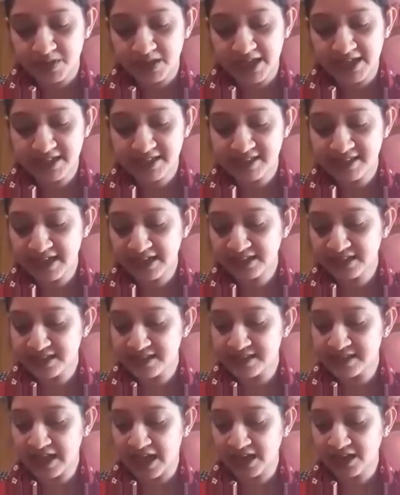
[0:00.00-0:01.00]
instant the
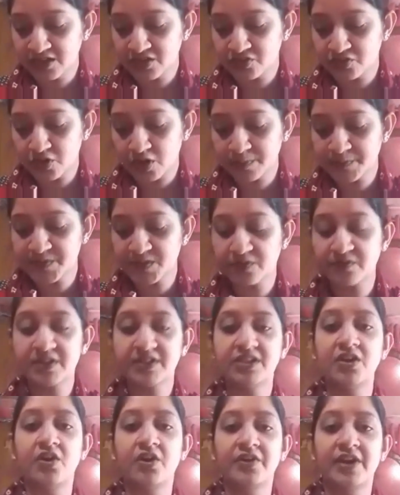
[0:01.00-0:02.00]
sun drops over
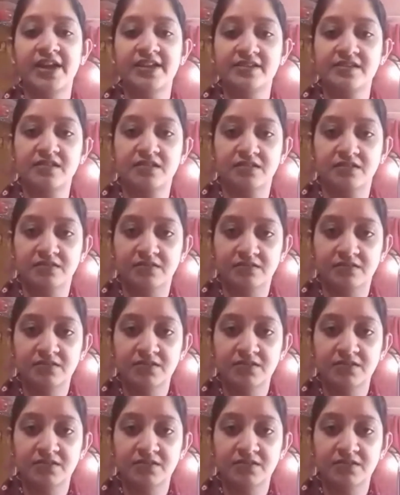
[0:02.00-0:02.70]
the horizon.